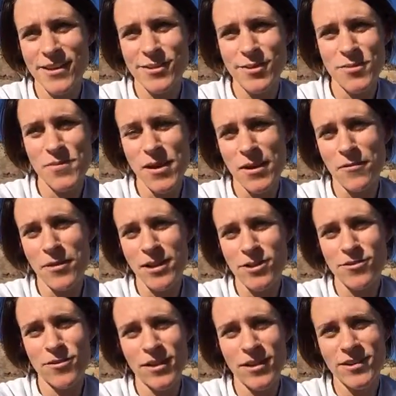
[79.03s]
So, my
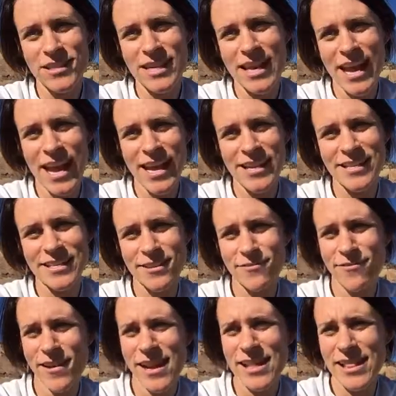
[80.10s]
wish for you today is to
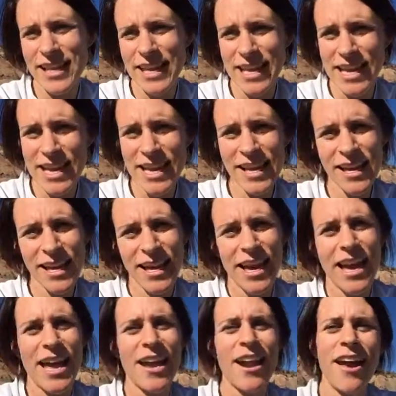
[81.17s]
find the key
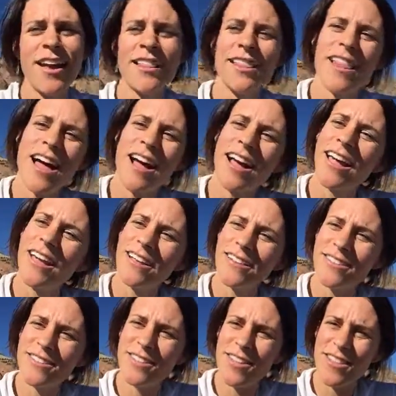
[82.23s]
and unlock it
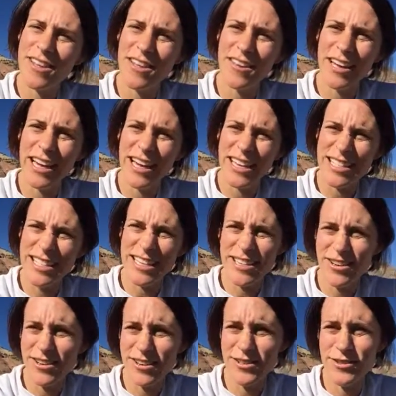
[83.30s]
so that you can
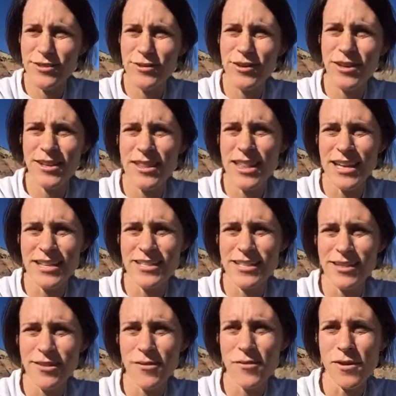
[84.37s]
continue to do good things
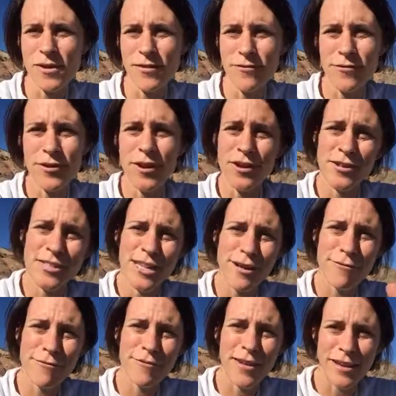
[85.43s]
in the world for
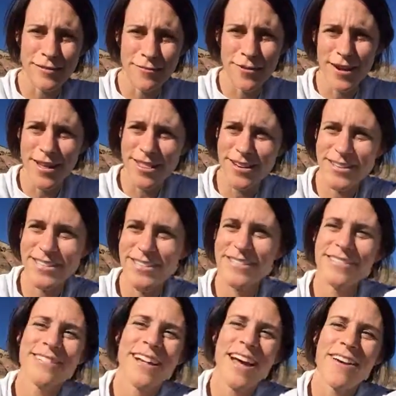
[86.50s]
yourself and for others.
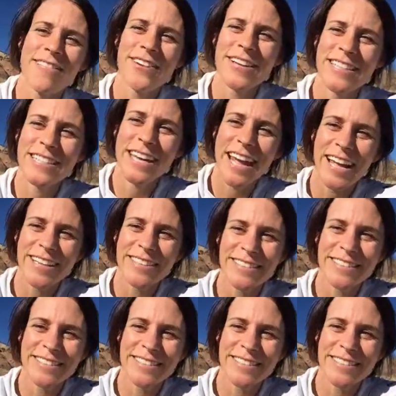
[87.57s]
Have a good day.